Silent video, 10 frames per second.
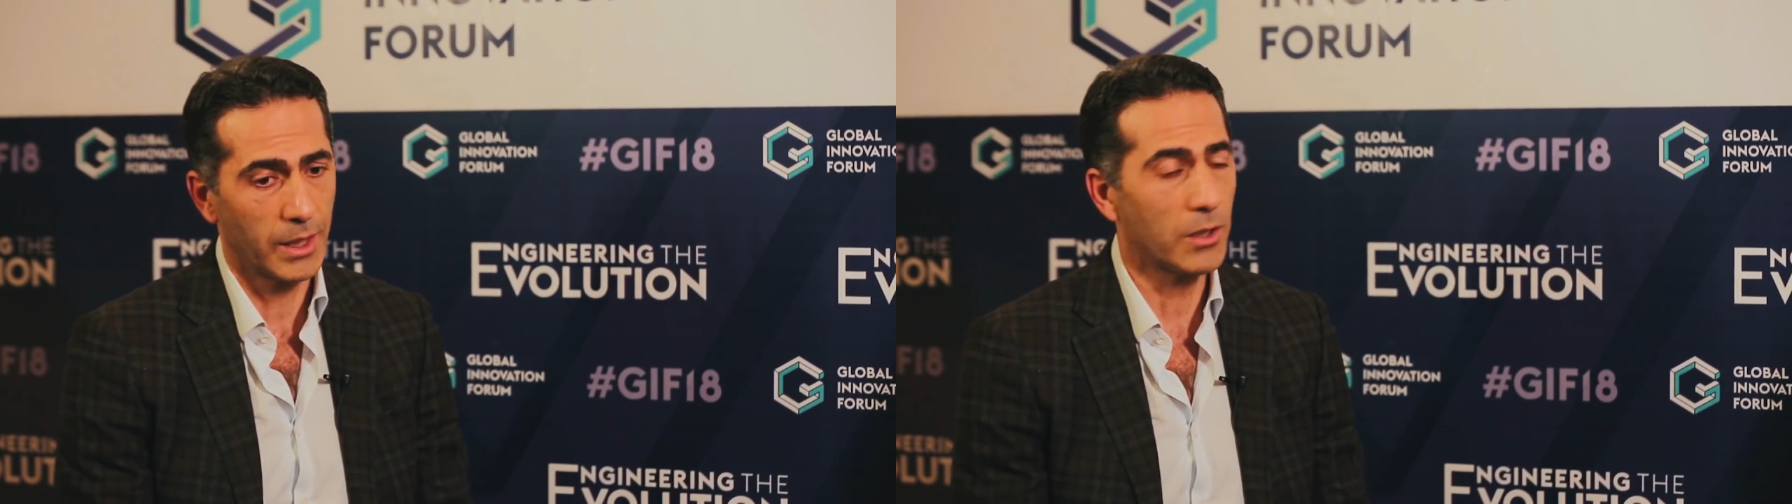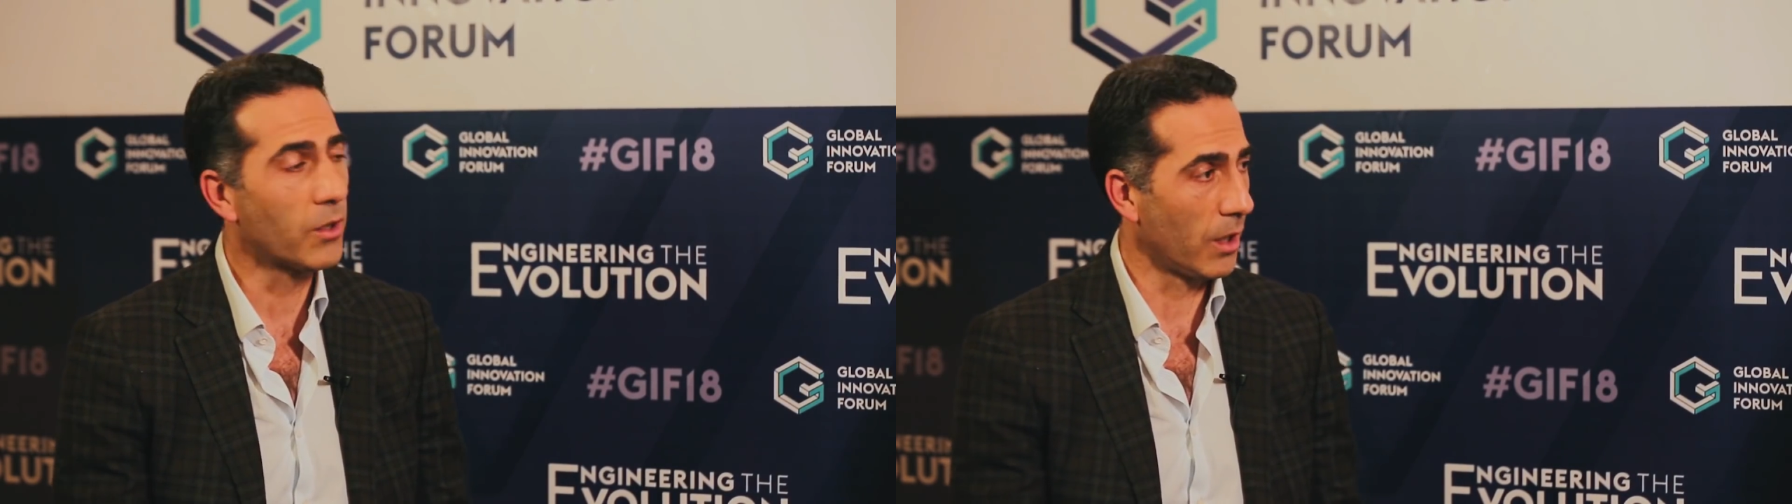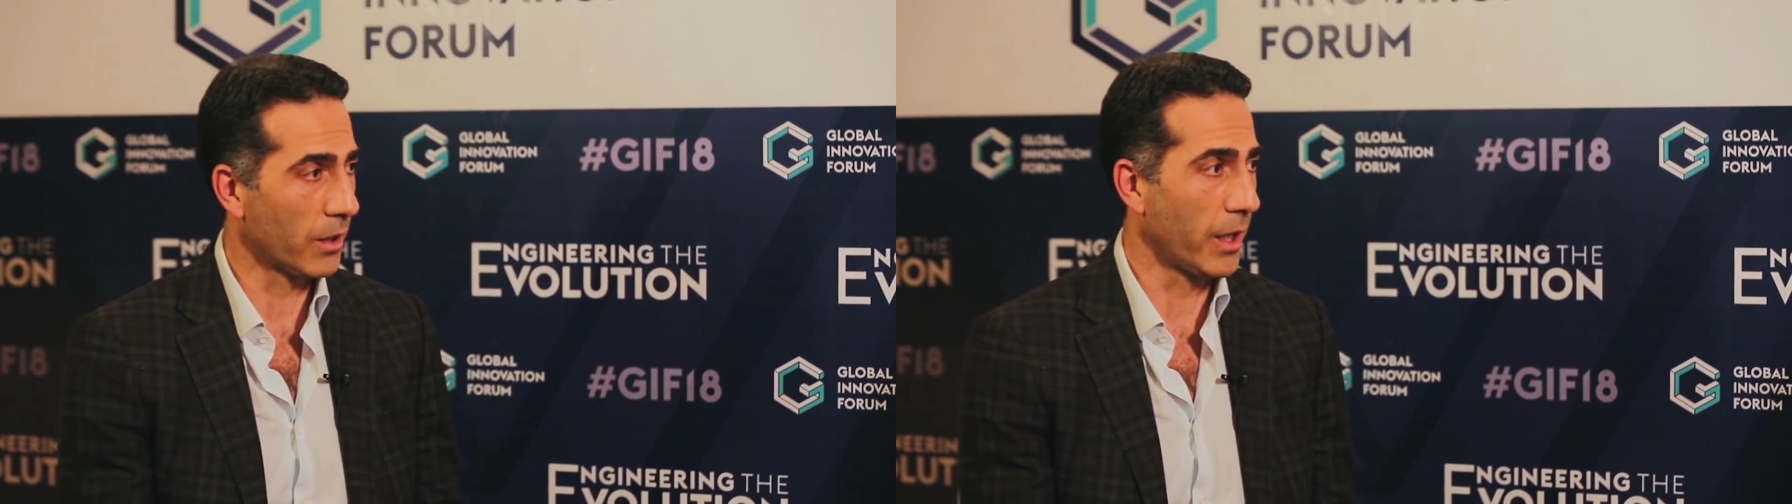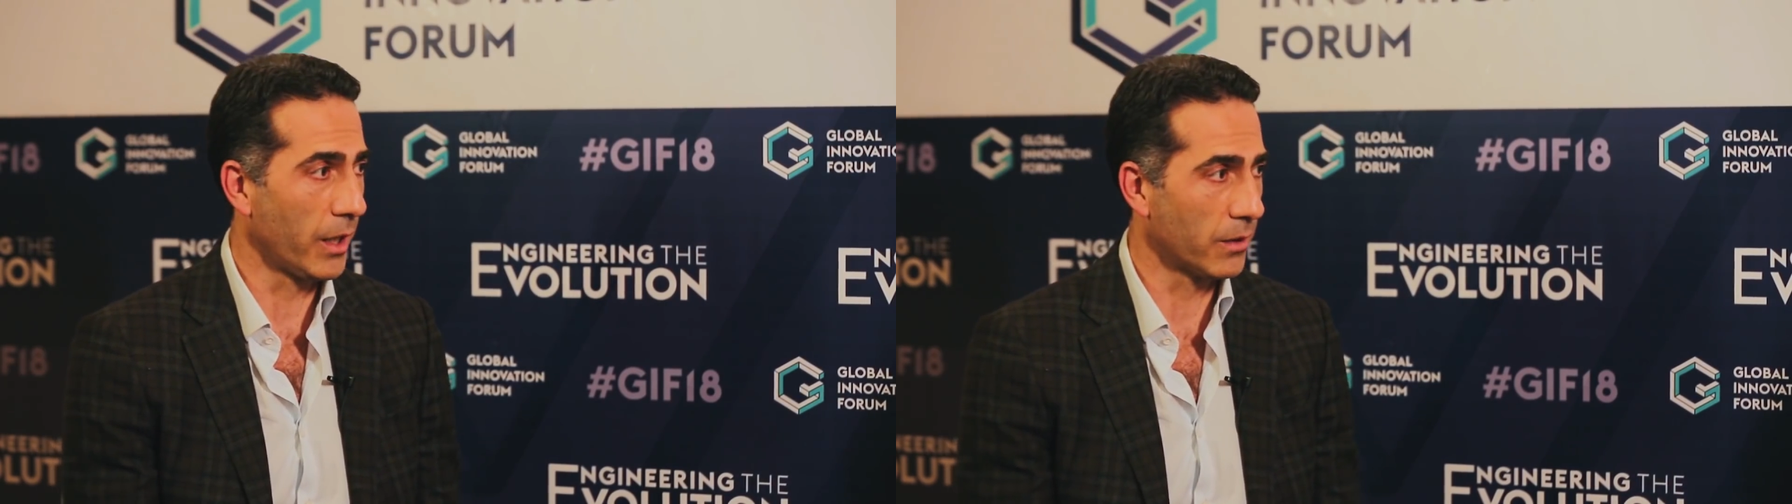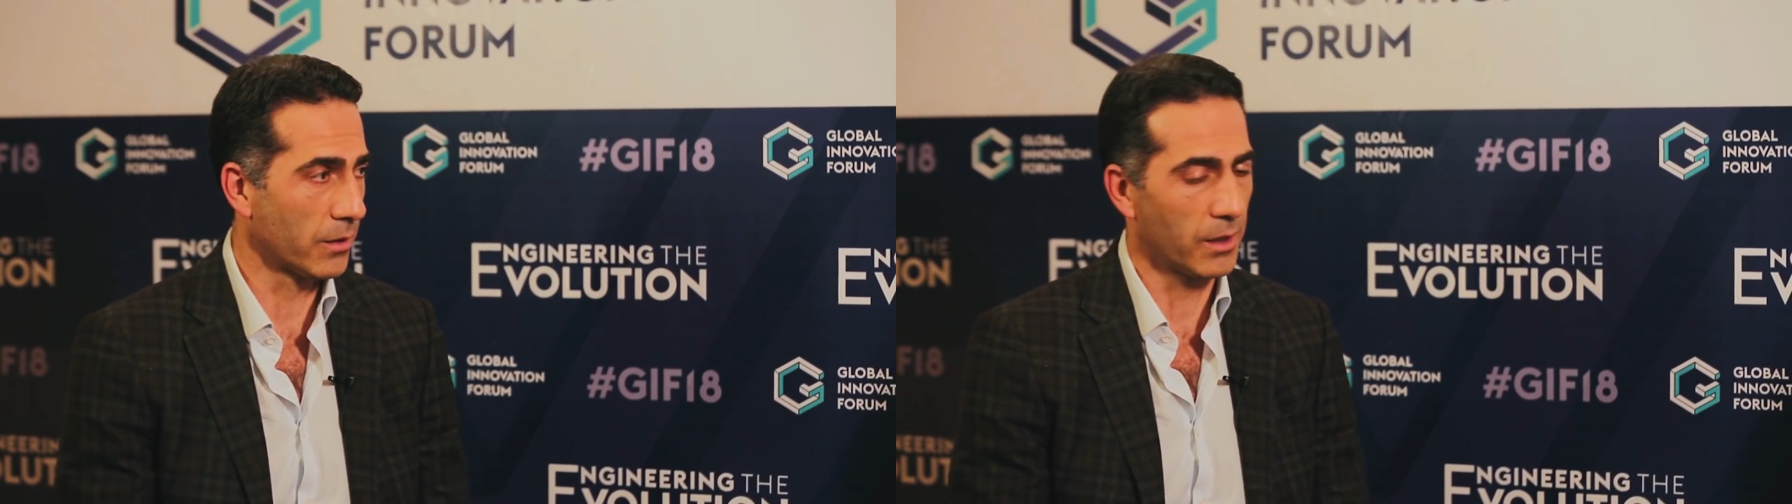
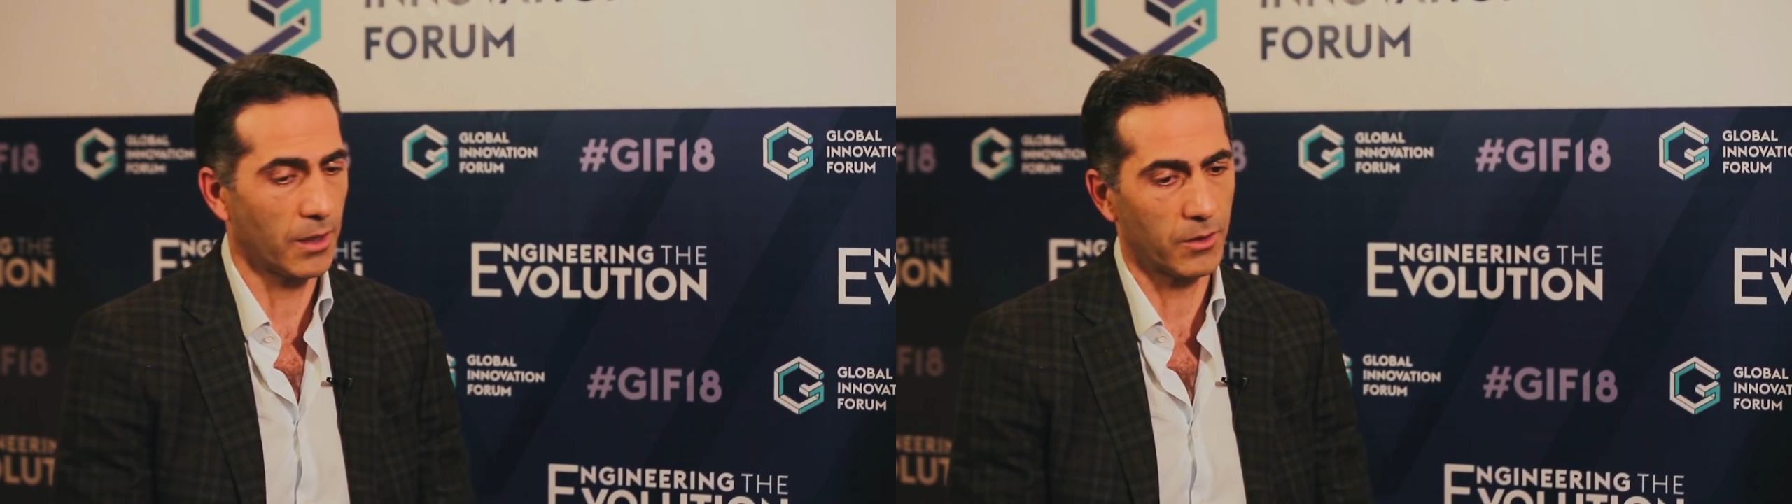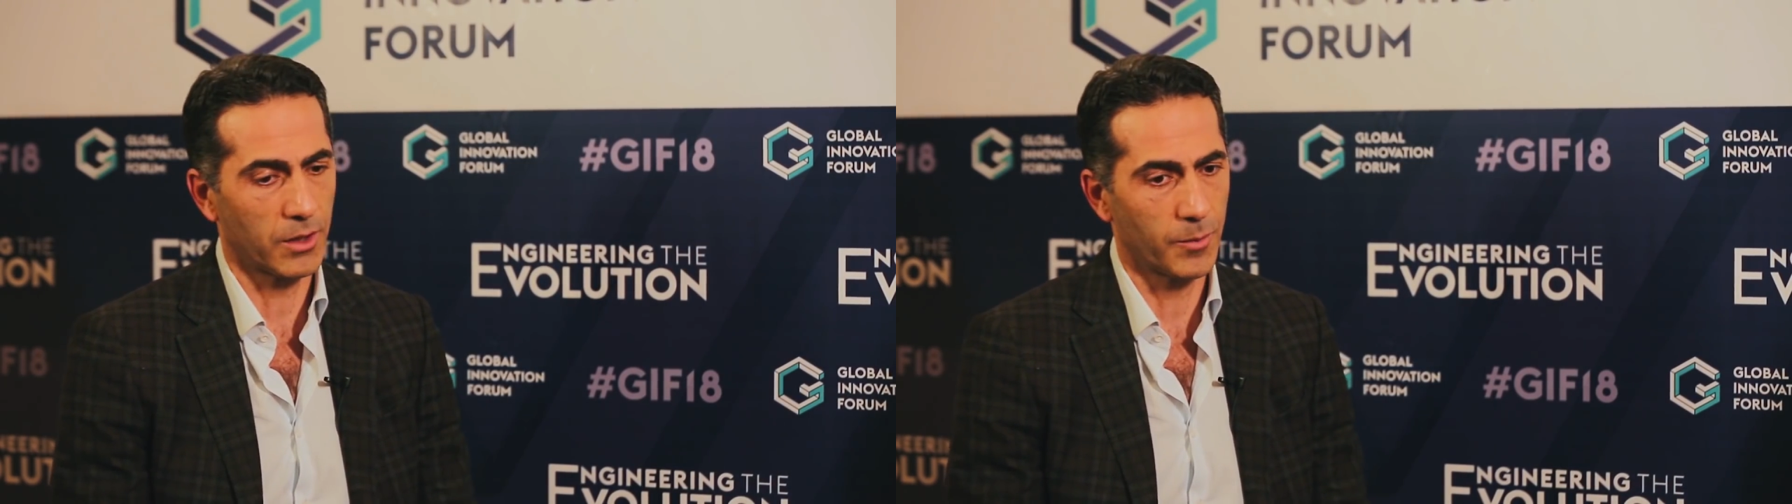inculcate in our